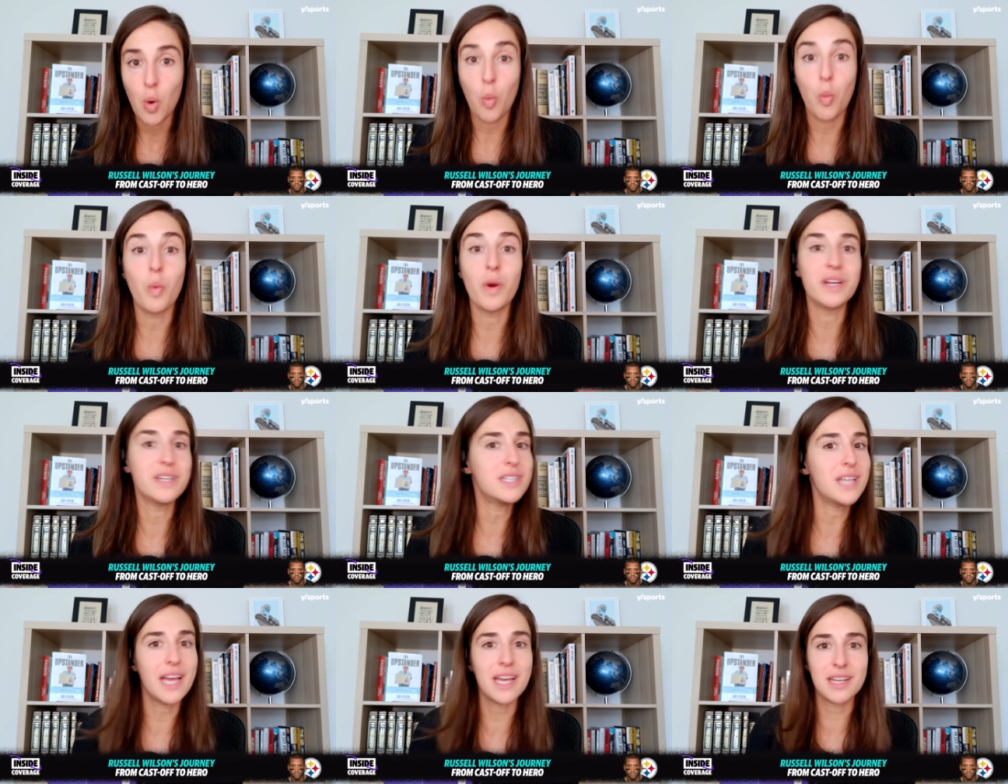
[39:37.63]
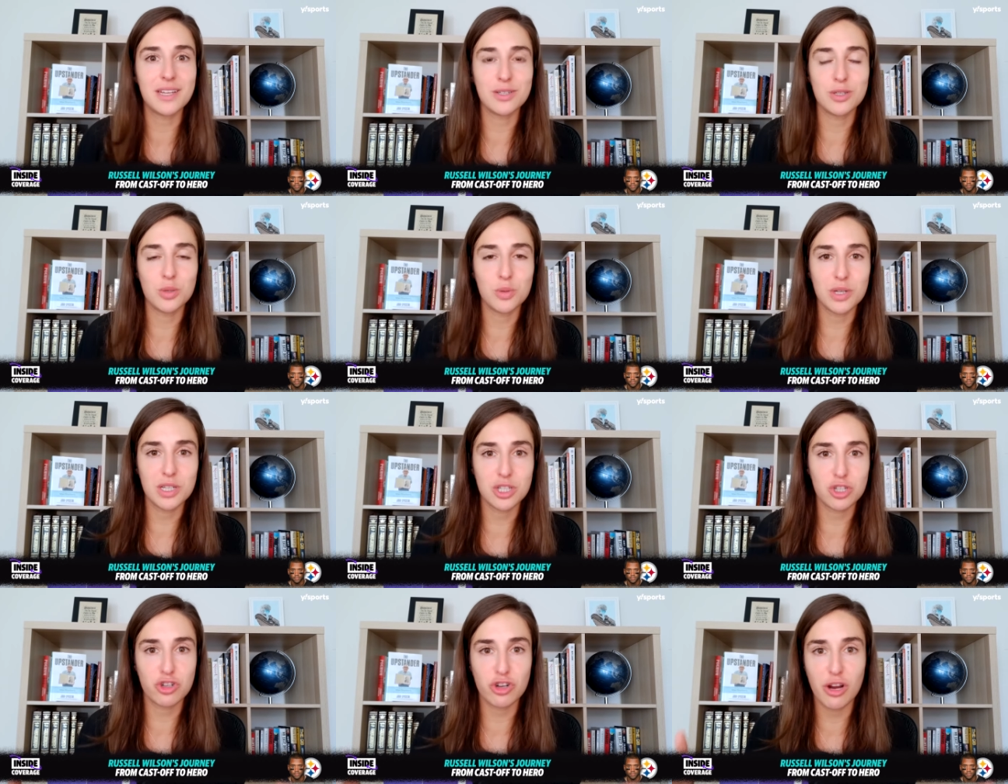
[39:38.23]
when taken to
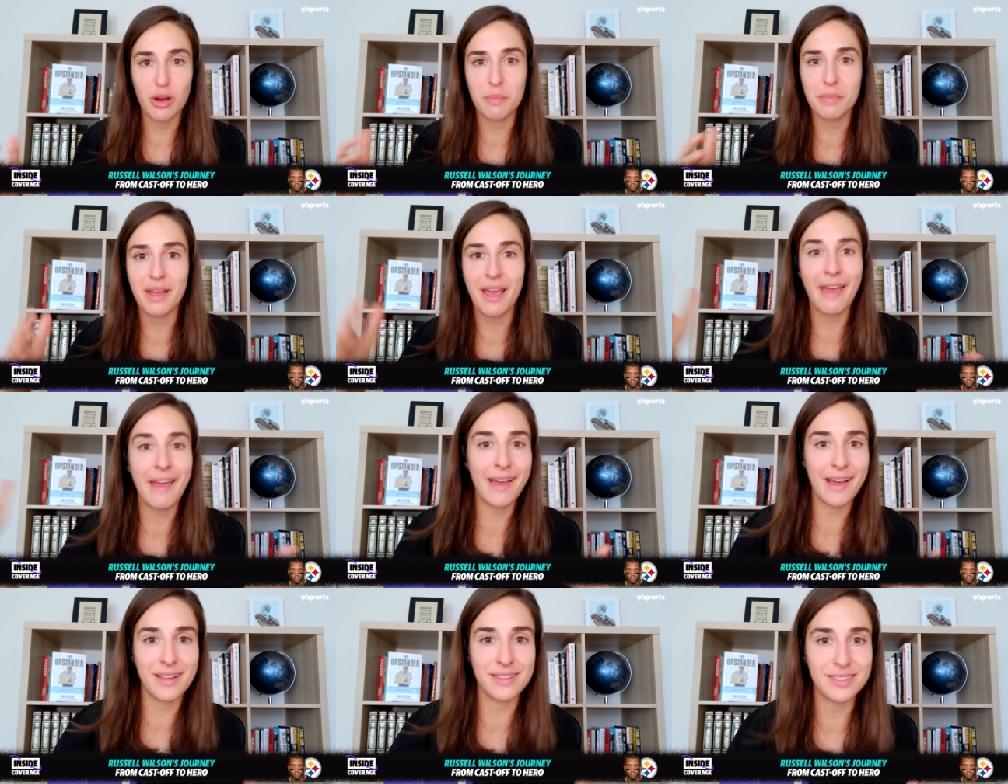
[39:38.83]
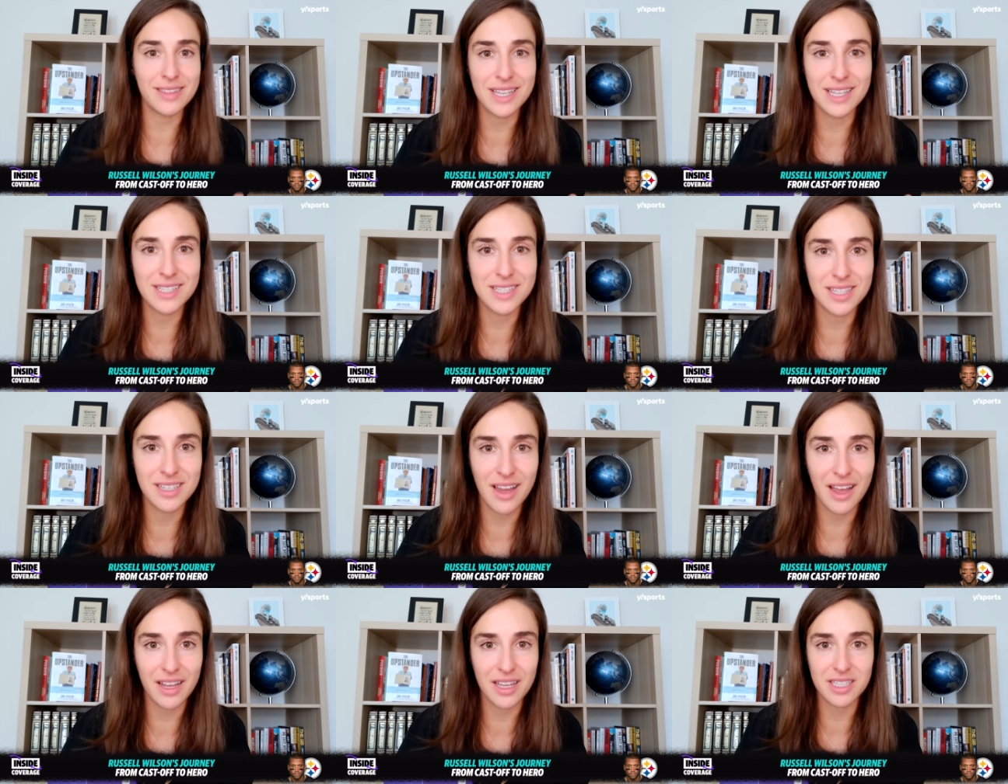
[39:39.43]
extreme, can lead
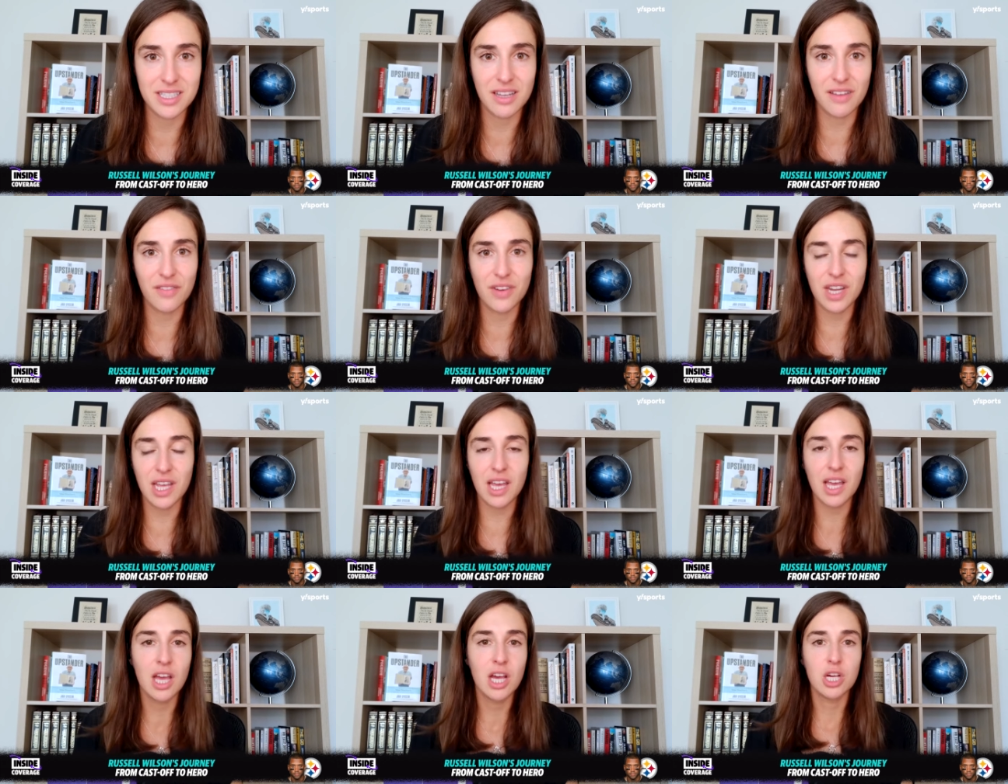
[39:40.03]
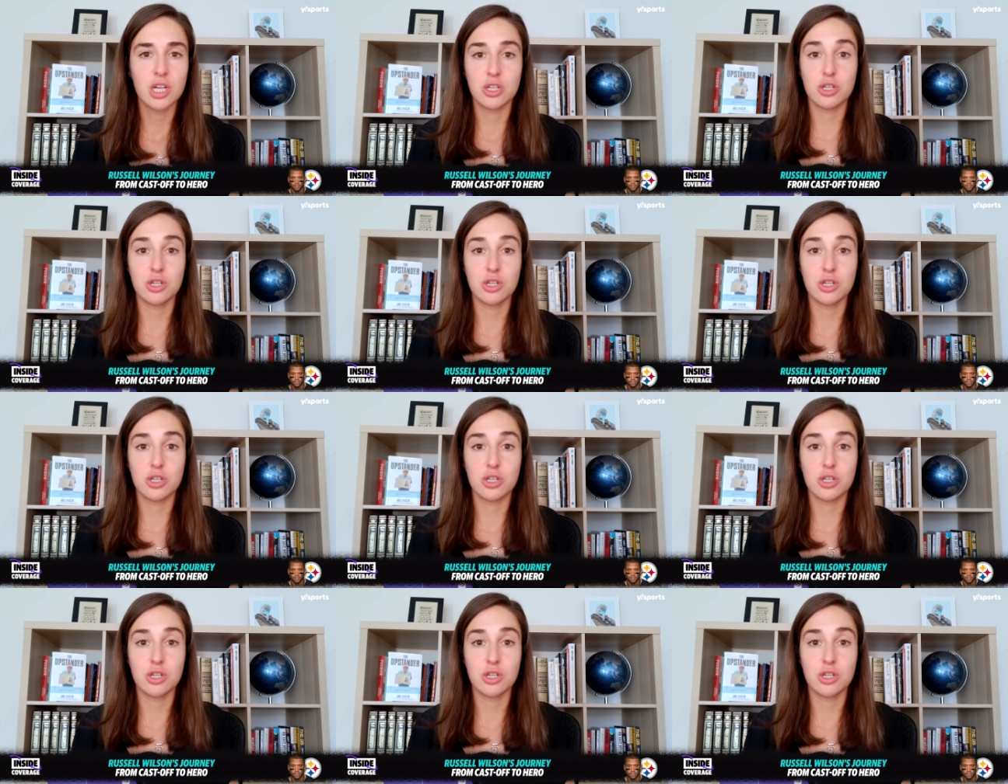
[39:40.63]
to negativity.